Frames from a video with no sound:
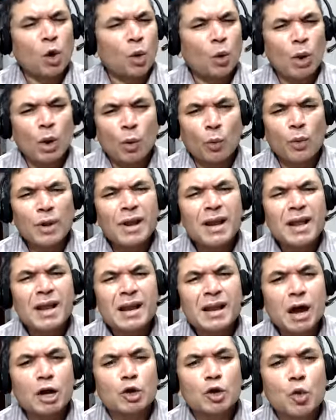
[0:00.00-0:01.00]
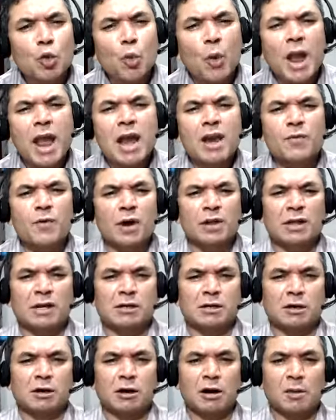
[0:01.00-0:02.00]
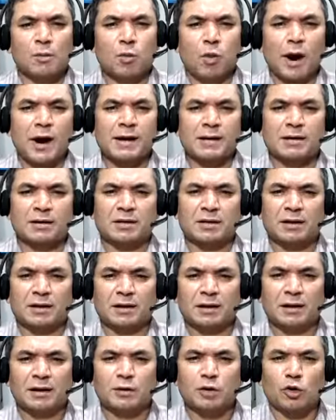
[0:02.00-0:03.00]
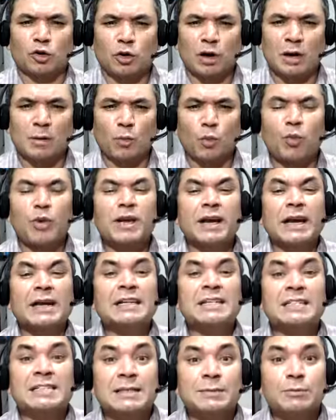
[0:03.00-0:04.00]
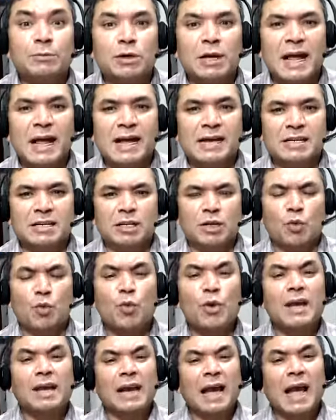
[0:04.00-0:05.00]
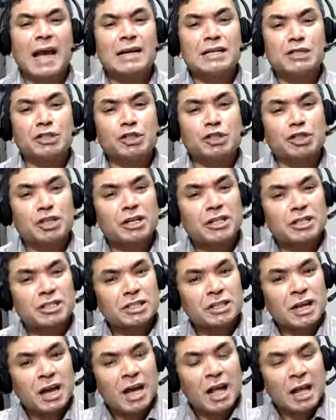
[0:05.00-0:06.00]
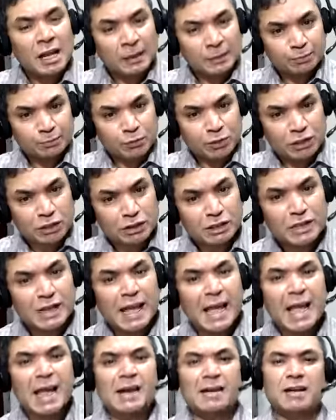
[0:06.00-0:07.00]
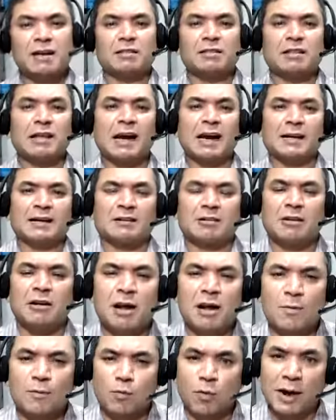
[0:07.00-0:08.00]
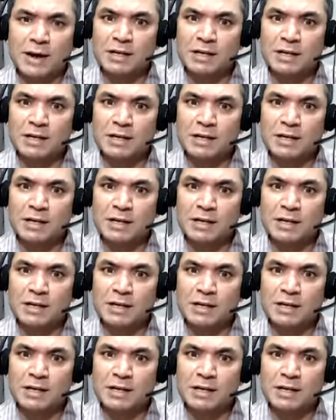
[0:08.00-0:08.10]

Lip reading: We need not to wait for the turning point to come. We can simulate it. We can just create it, that turning point